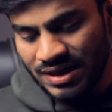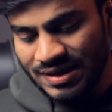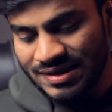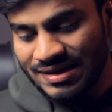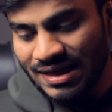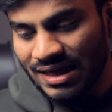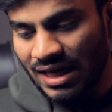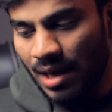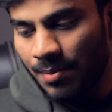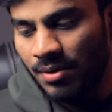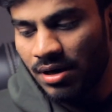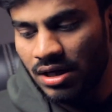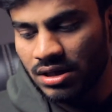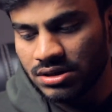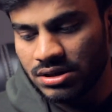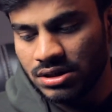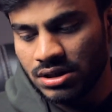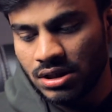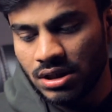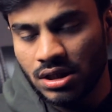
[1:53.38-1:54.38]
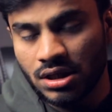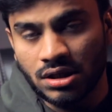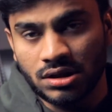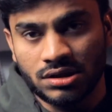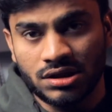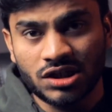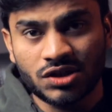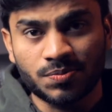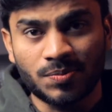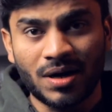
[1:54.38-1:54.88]
is the cameras.
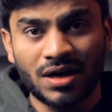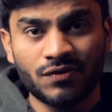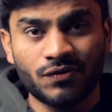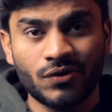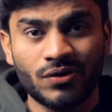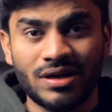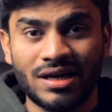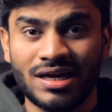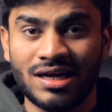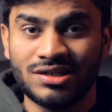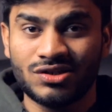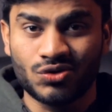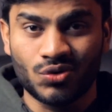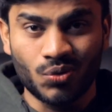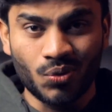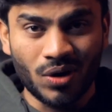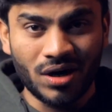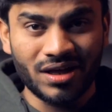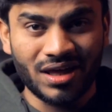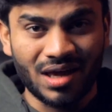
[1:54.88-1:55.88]
This smartphone has quad